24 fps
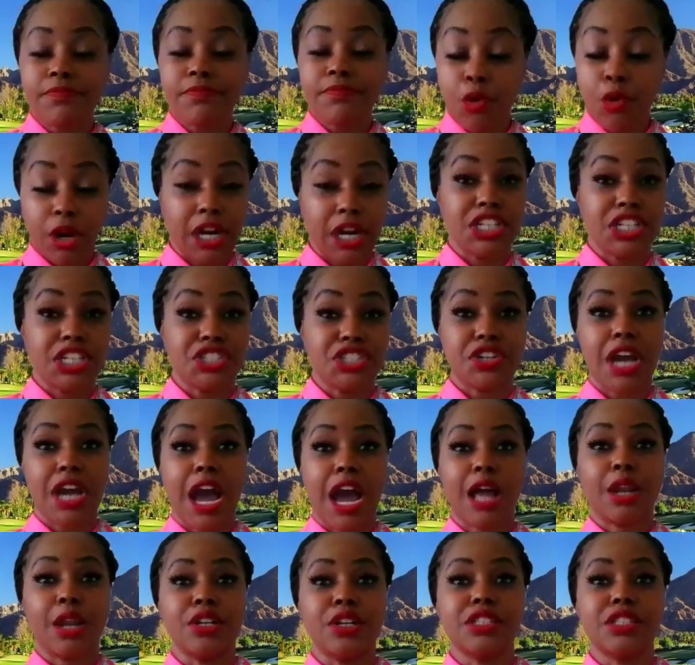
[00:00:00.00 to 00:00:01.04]
four hundred
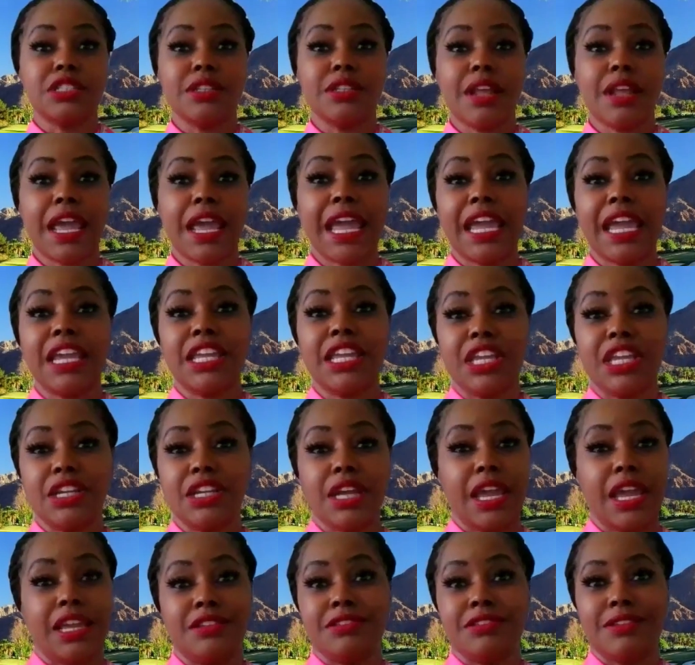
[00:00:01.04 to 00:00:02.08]
dollars eight
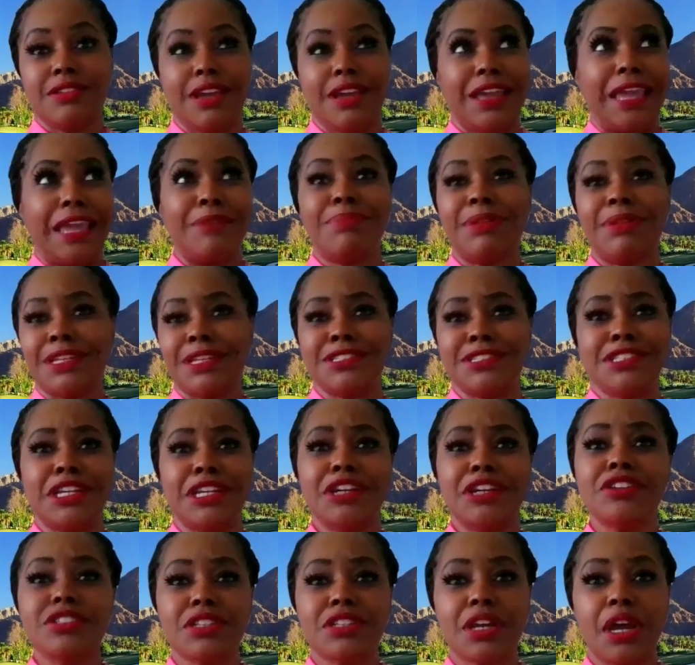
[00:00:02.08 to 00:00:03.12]
eight eight plus
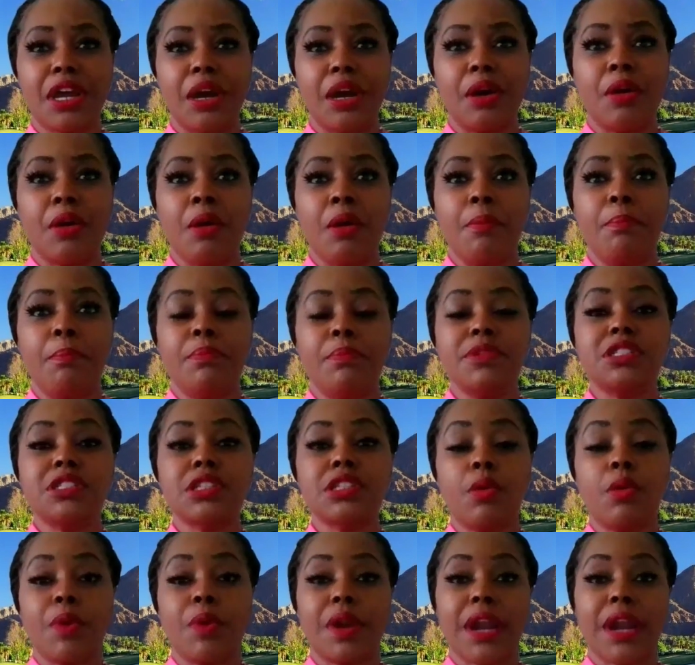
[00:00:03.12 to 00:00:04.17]
years ago.
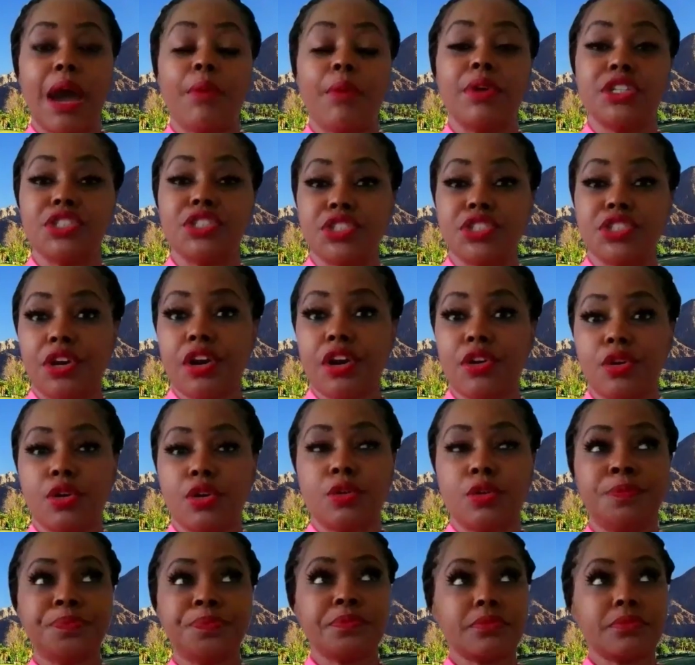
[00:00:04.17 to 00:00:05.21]
So when I would
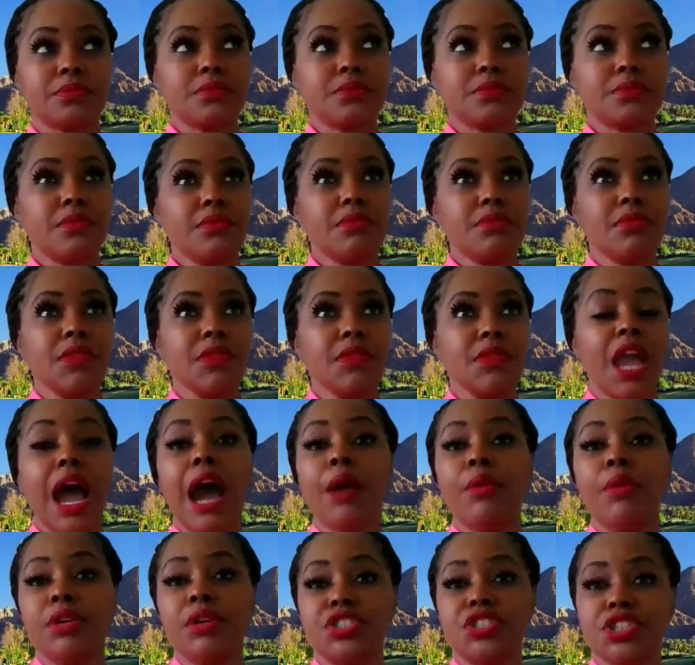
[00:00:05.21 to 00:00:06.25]
journal,
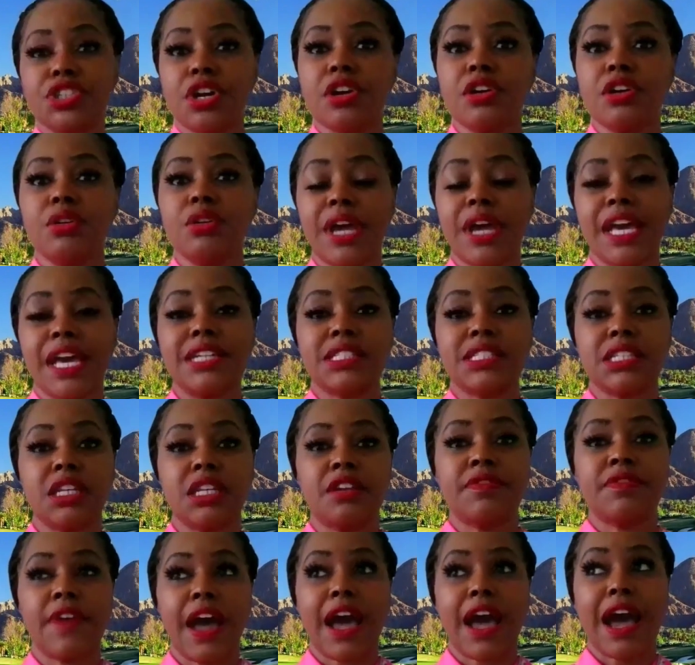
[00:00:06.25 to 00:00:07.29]
I would journal as
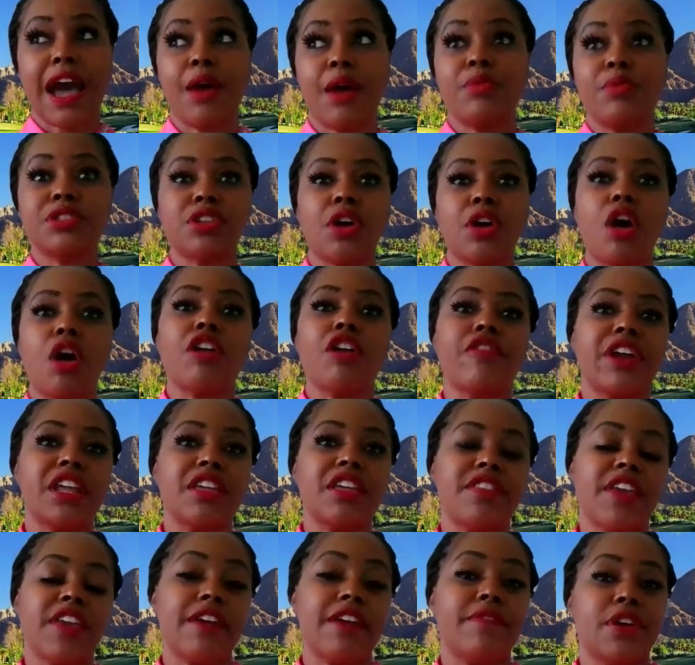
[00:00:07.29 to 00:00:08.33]
if I was
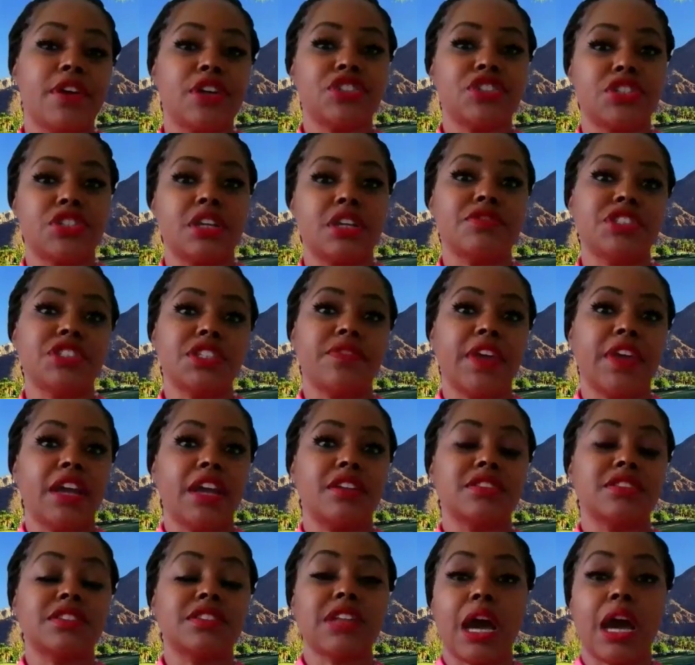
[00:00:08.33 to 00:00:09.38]
already that version of
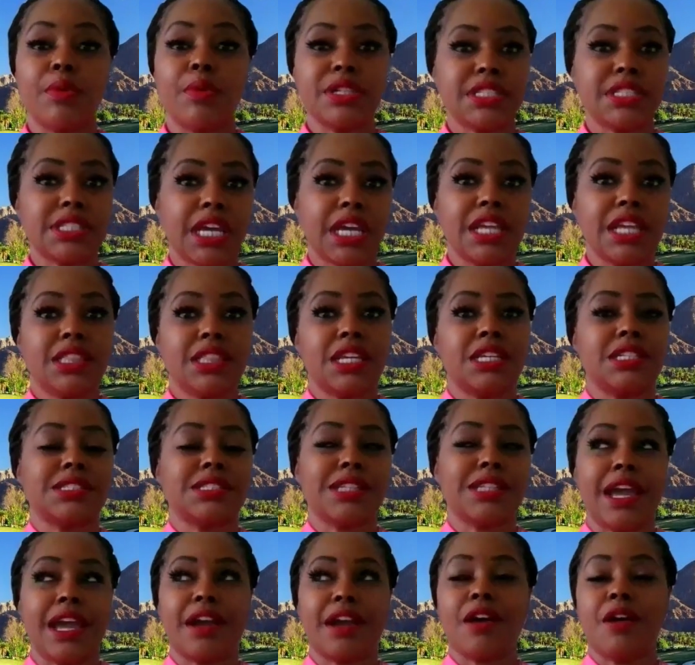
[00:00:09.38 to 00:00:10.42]
Shavannah. So I would say
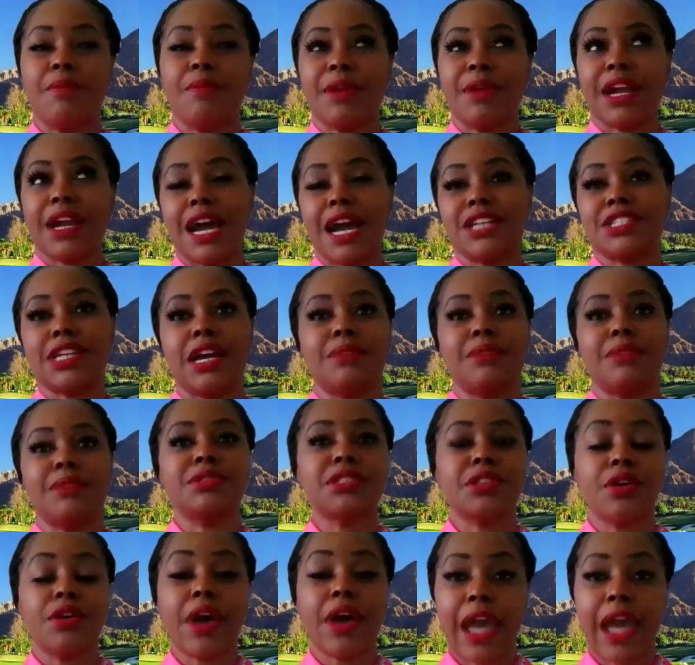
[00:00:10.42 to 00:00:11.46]
things like, "Oh my gosh, I'm
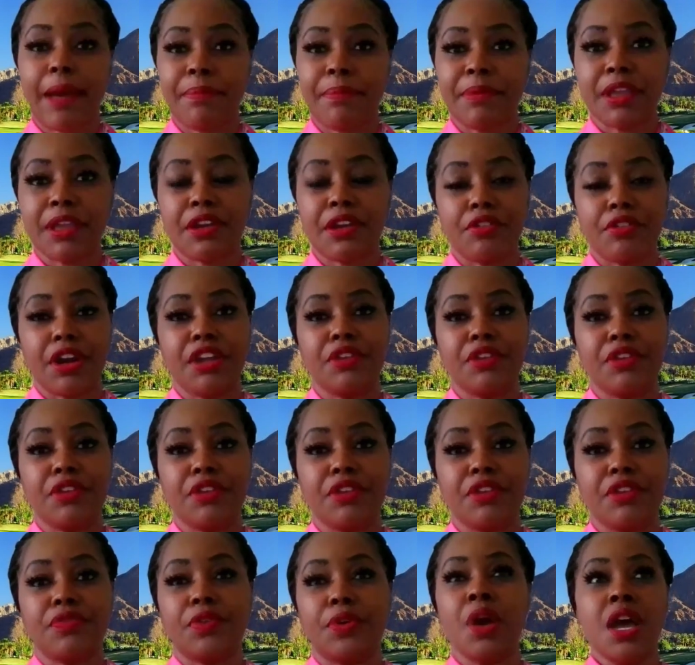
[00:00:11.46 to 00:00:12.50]
so happy and
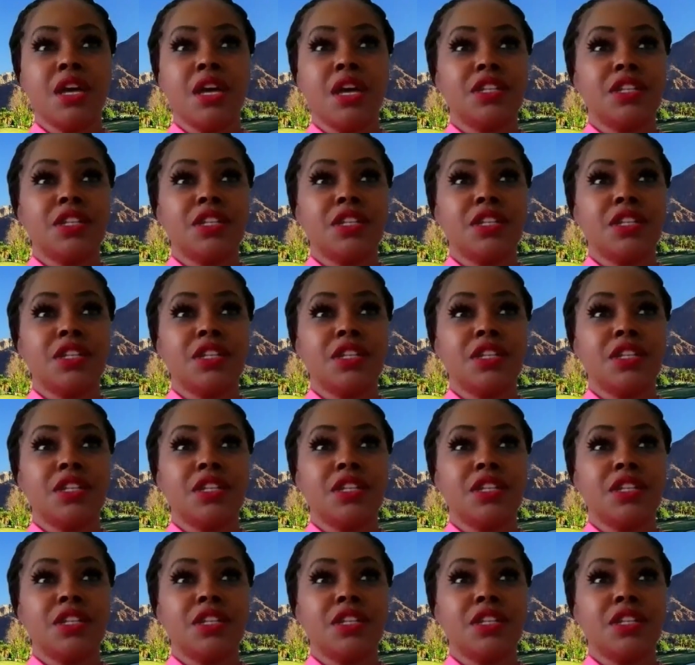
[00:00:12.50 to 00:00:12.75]
grateful